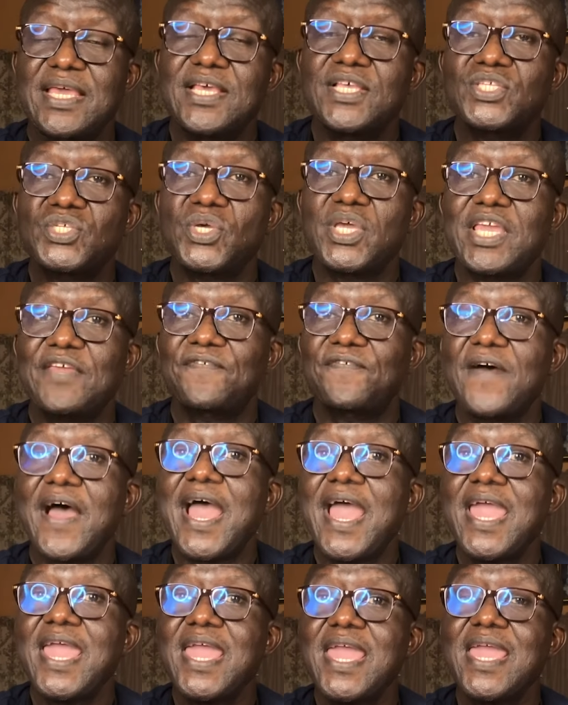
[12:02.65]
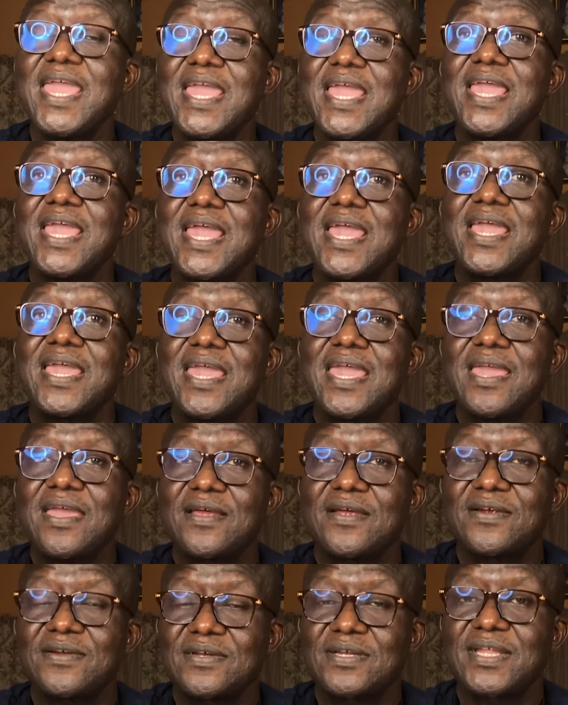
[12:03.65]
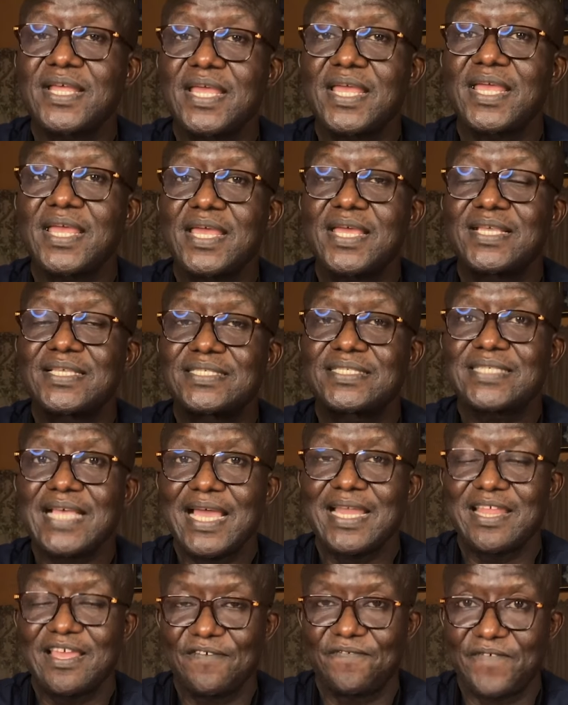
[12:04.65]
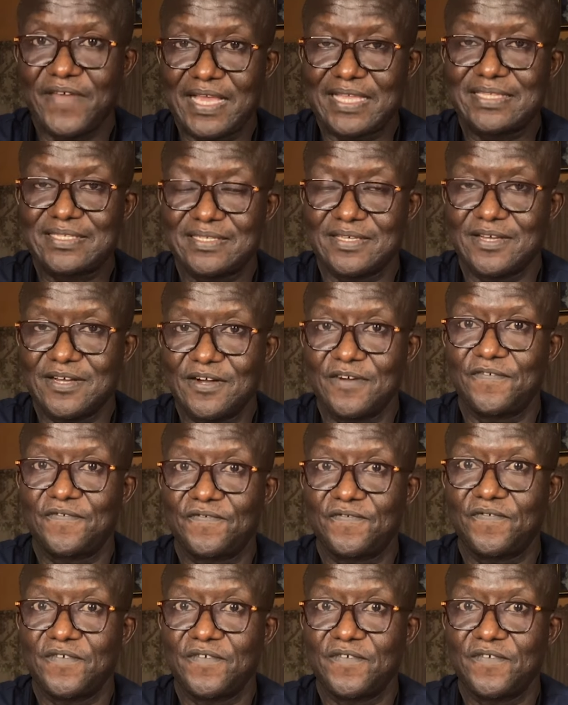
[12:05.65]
So if I hear the side effects of